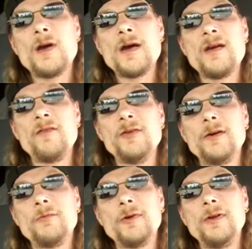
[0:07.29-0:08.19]
haven't
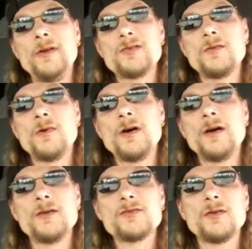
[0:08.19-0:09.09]
done one of these in a
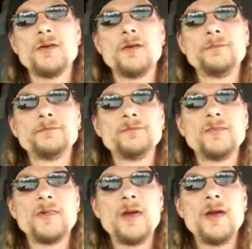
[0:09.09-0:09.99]
while, so
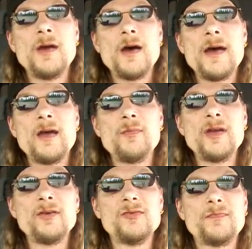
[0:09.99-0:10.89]
I had
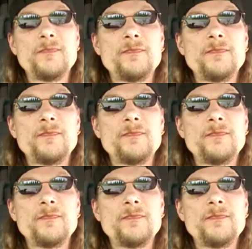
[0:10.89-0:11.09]
been